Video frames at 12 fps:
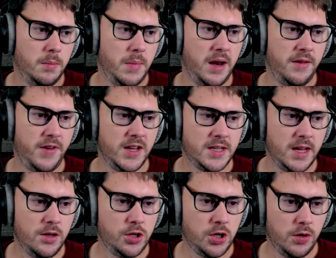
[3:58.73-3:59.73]
Manifest, can
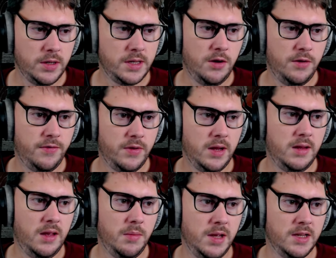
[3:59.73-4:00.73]
you show yourself? Can you
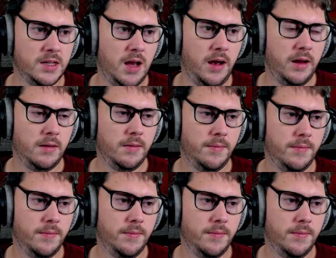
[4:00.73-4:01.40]
give me a sign?